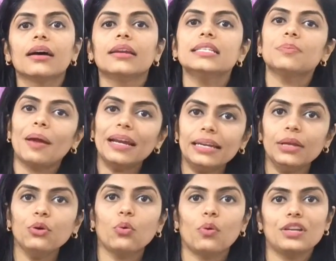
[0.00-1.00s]

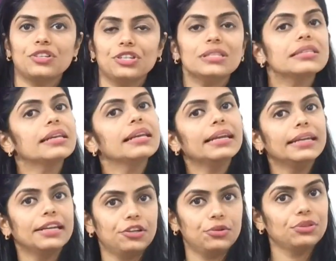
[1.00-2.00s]
respective questions
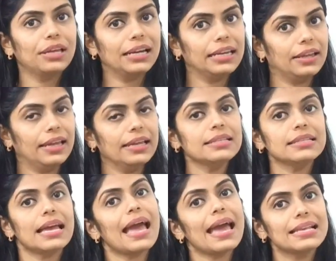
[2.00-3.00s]
related to that case
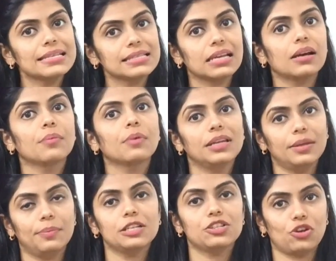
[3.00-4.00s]
as a
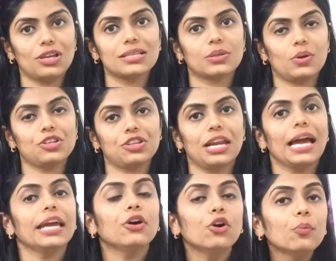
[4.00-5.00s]
multiple choice question.
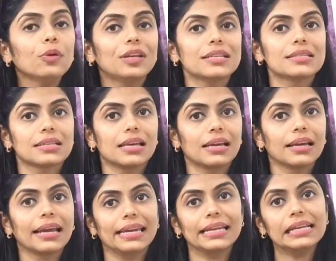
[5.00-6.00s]
I hope it is
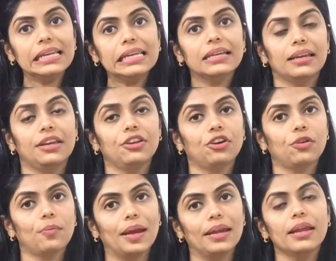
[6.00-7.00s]
getting clear in
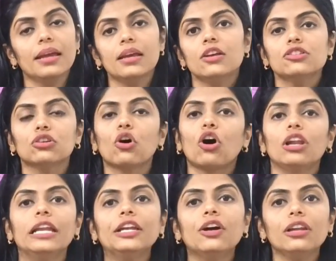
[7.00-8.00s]
your mind. So
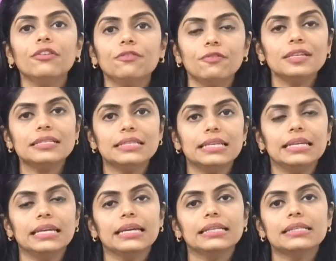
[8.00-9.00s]
all in all, if we
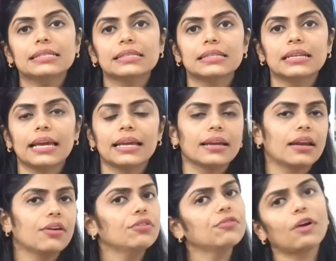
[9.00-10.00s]
see, it's like
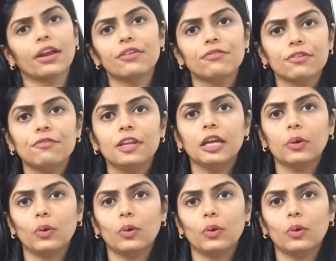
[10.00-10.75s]
around 150